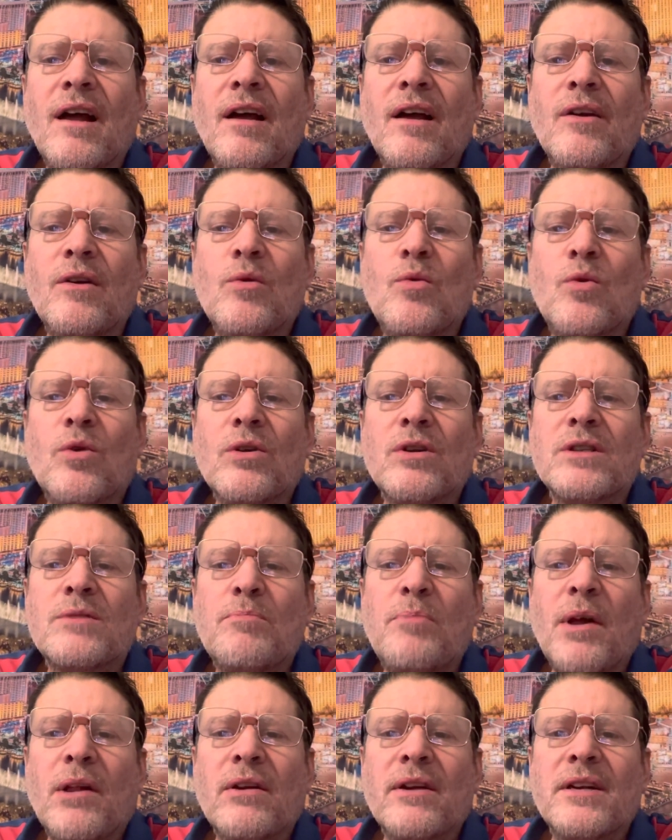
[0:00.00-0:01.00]
New Orleans
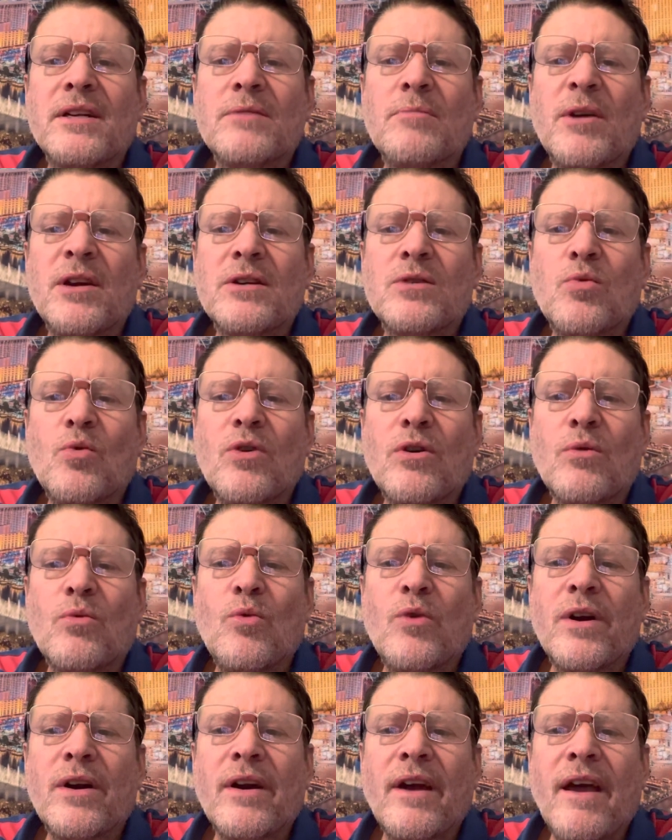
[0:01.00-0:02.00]
Pelicans minus 1 or
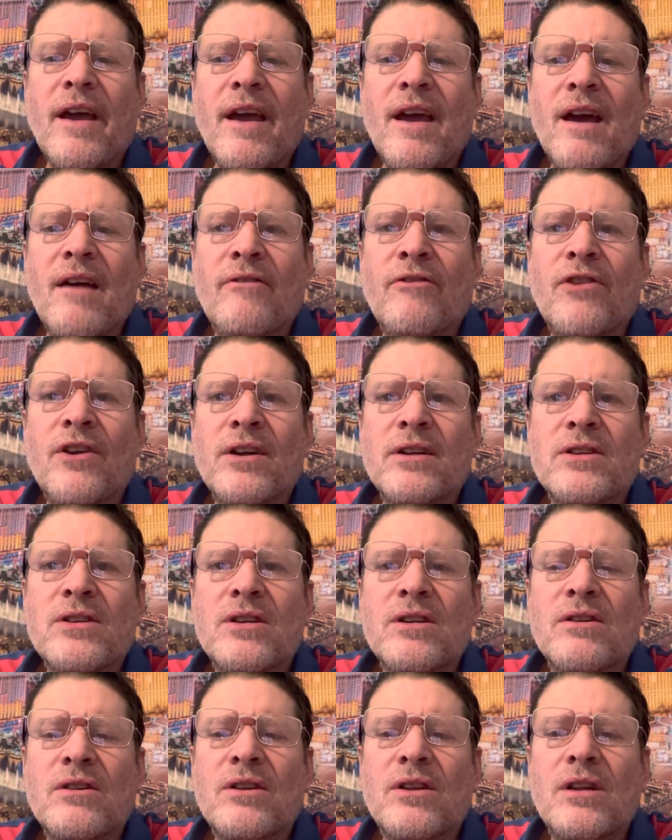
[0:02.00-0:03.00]
1.5. That's
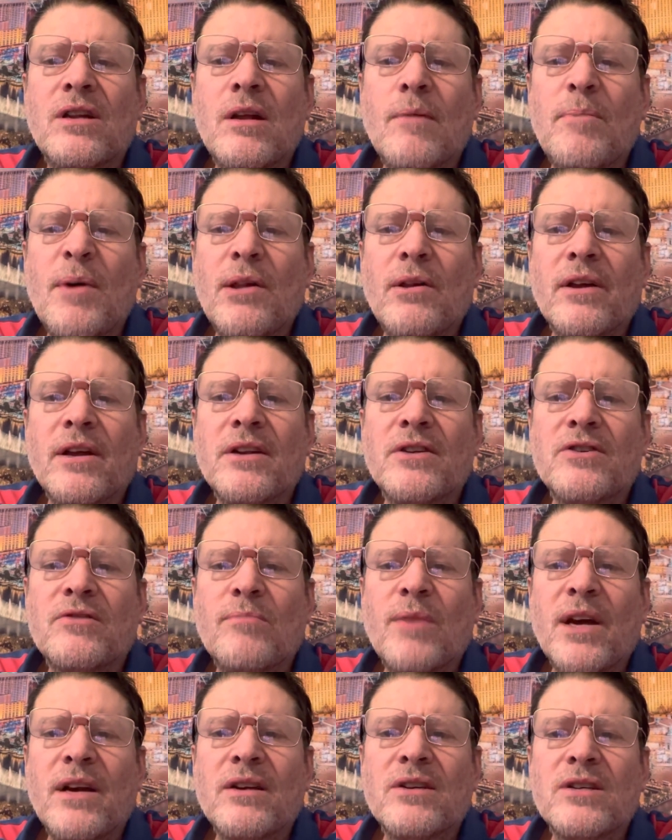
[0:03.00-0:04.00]
the Pelicans
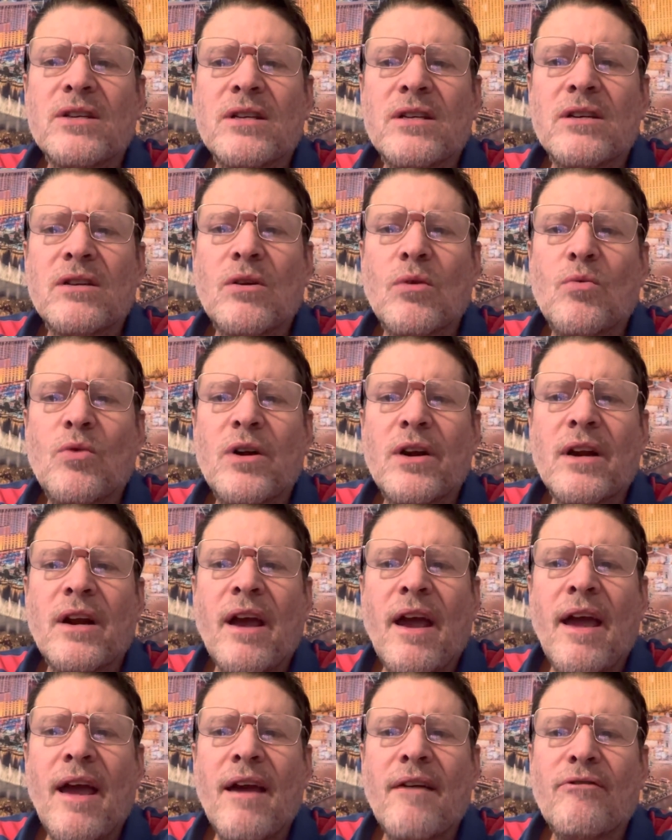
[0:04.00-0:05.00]
minus the
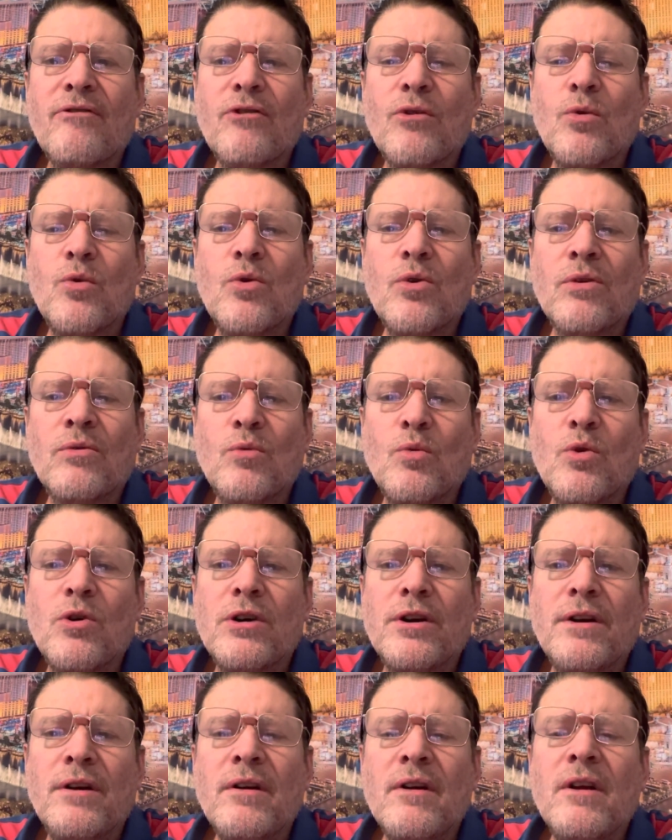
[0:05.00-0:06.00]
1.5 or
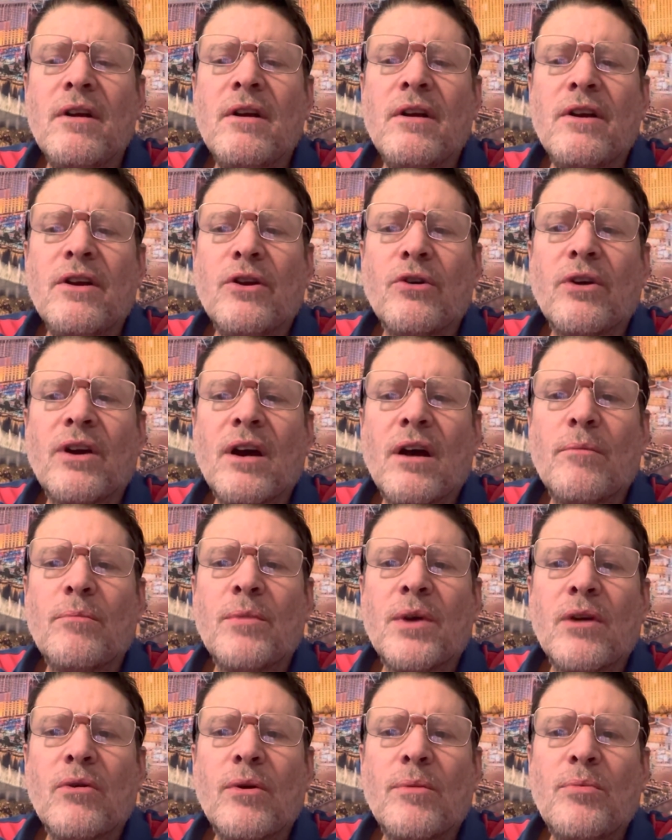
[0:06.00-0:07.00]
1. Your
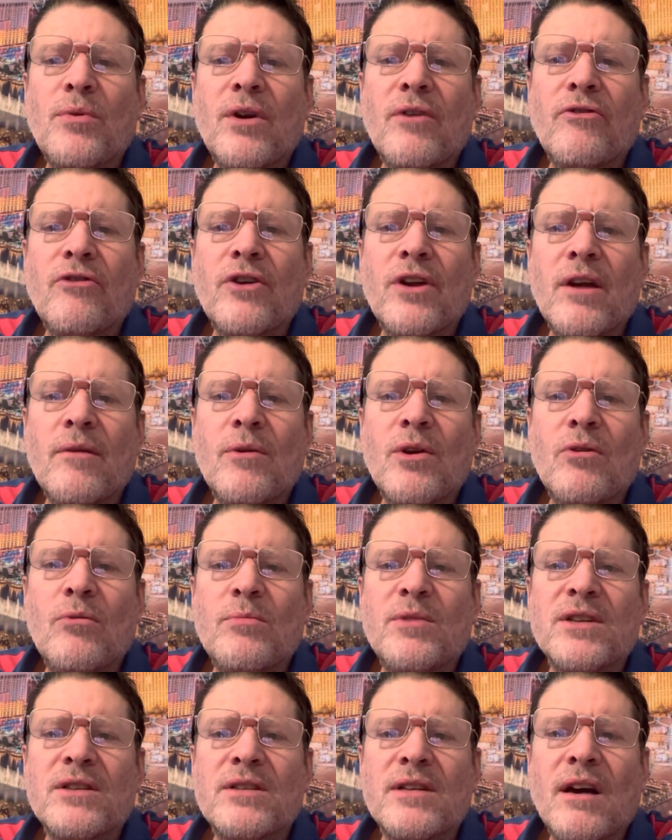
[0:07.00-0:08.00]
complimentary play for David. Don't
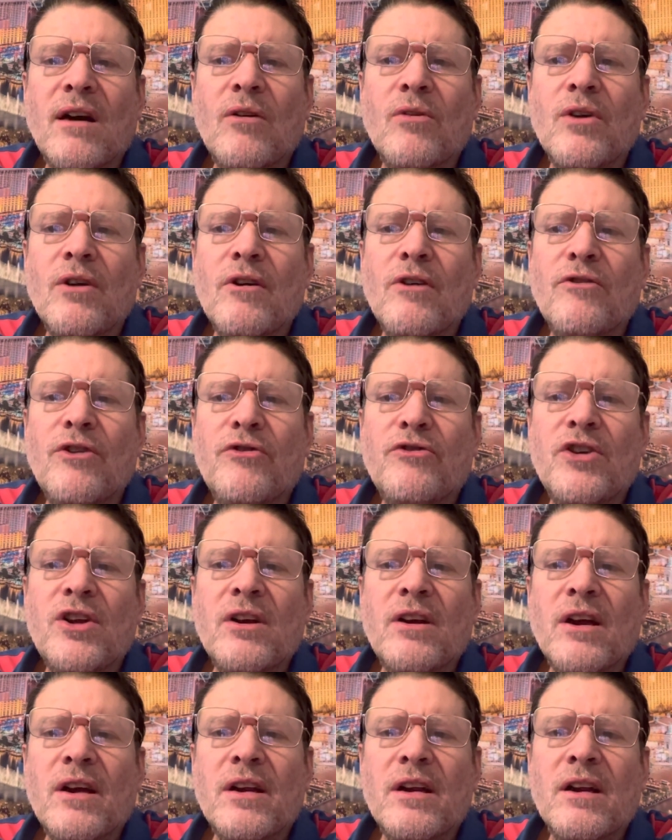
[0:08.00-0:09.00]
miss out.
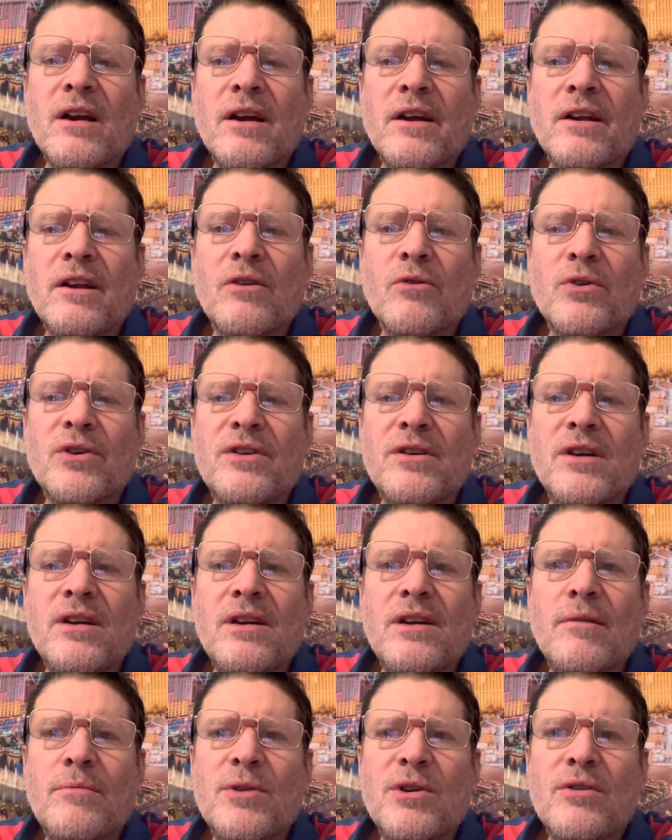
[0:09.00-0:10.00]
$15.99
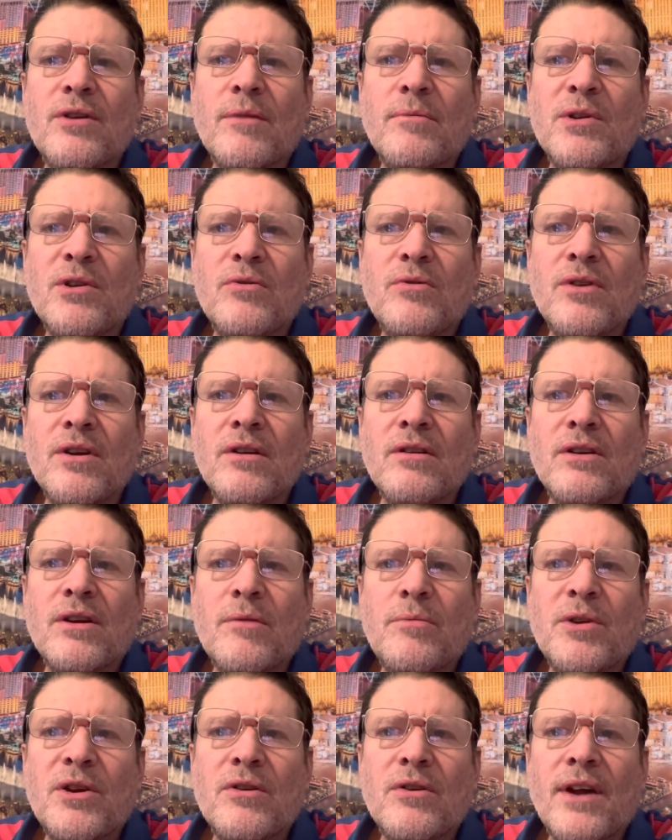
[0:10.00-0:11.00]
guaranteed.
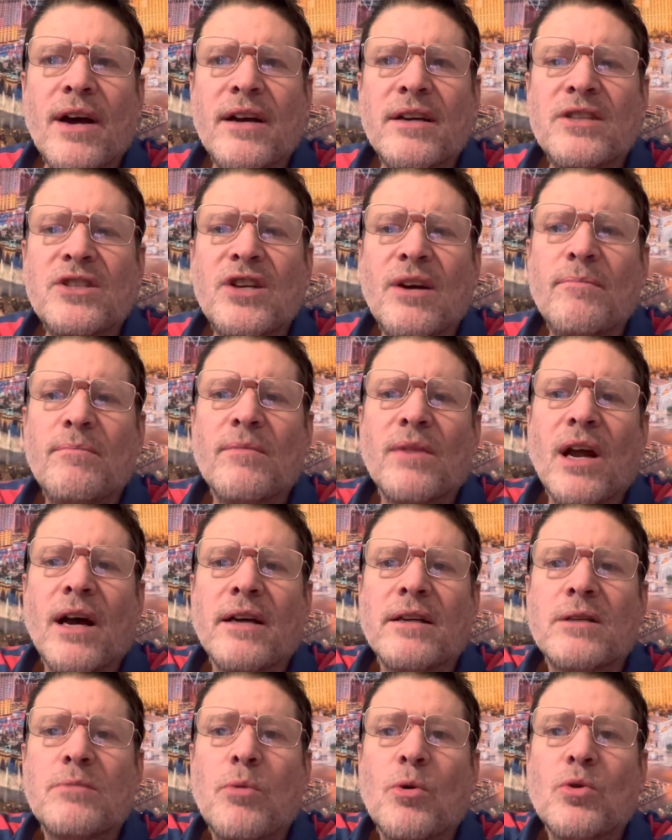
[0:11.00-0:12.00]

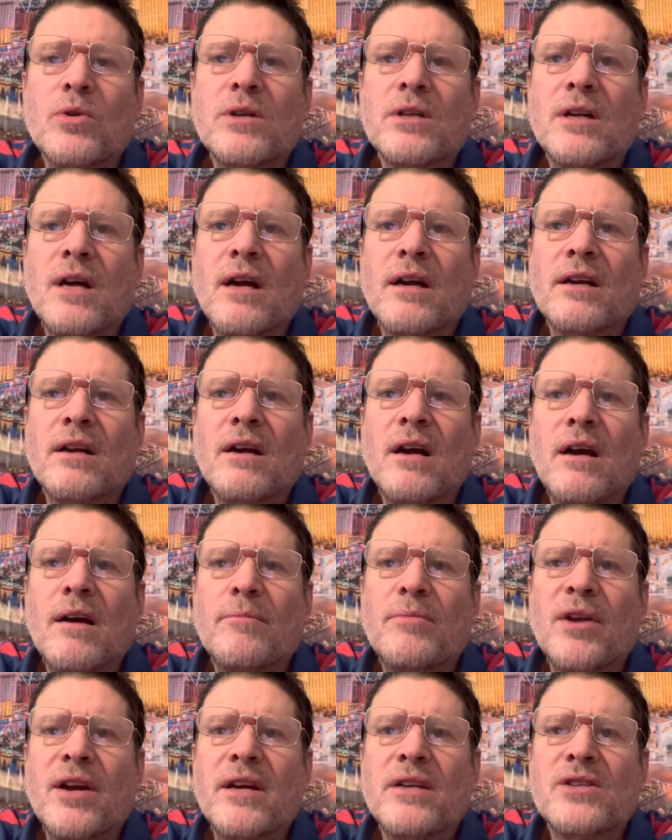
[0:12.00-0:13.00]

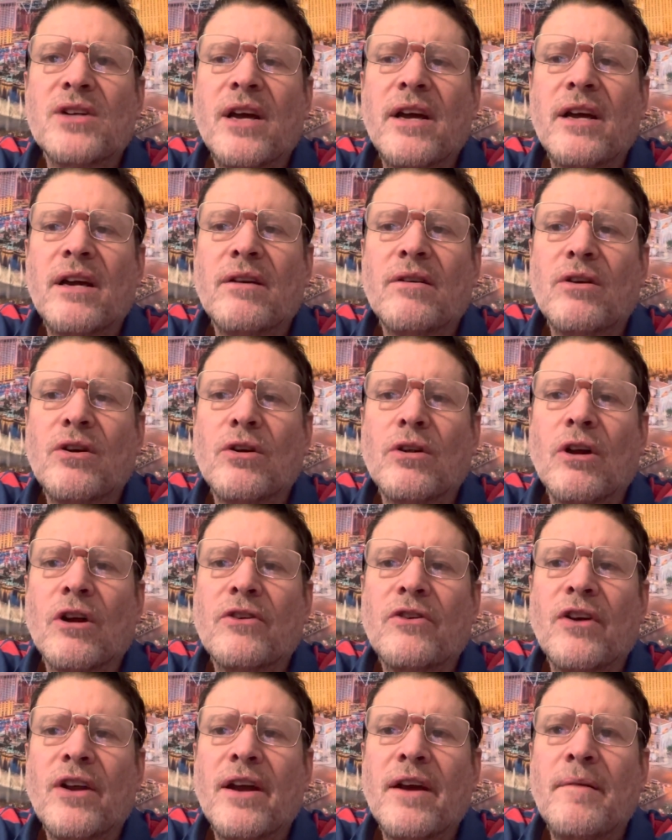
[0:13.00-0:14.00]
www.gemlinesports.com. Thanks and good
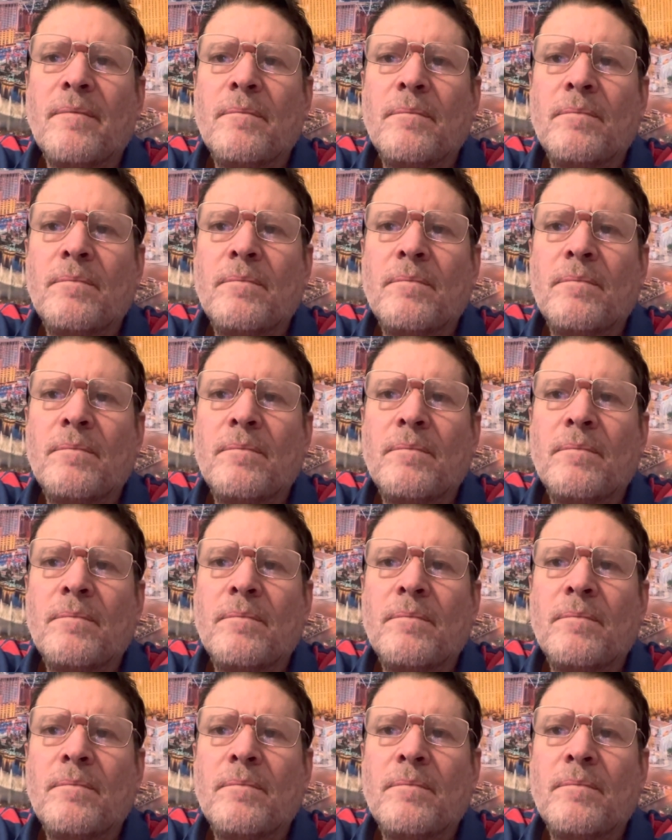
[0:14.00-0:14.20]
luck today.